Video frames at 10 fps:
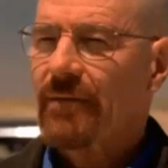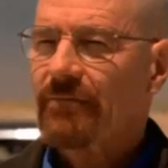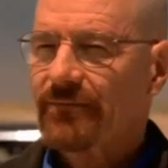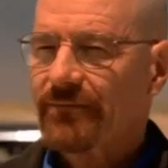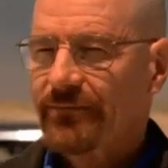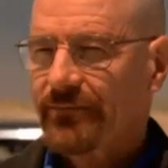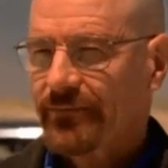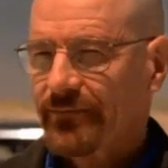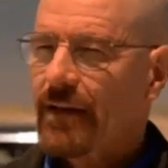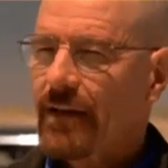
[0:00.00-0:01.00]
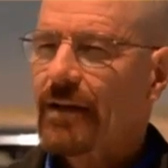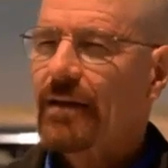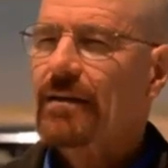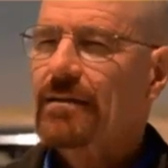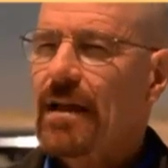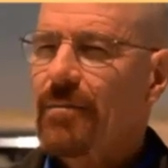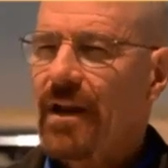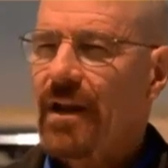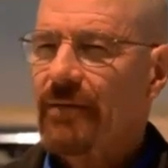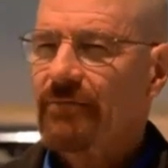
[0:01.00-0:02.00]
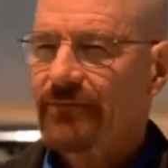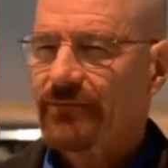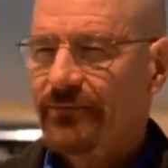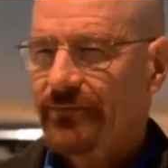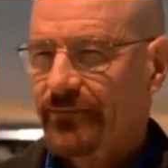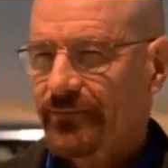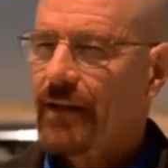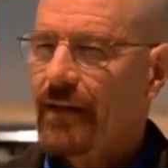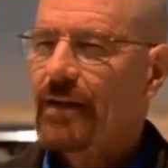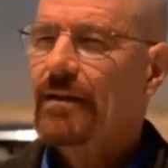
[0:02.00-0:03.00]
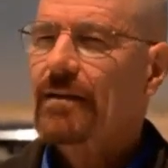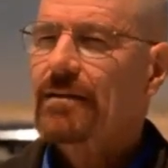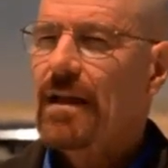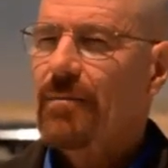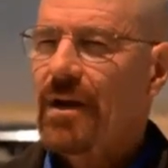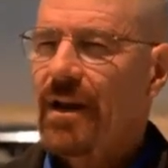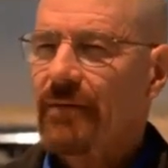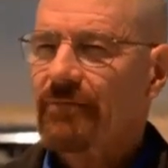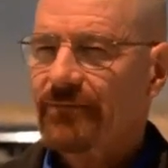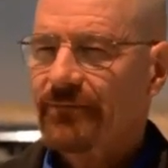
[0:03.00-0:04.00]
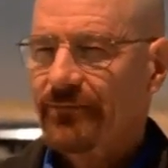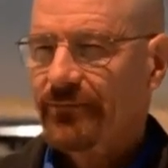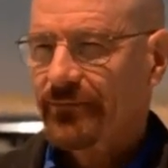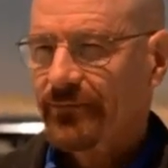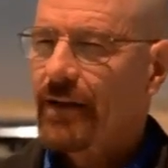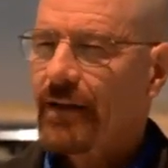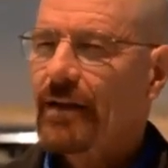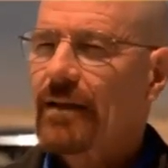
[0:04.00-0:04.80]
to offer some strategies to making sure one's name was said correctly. I know as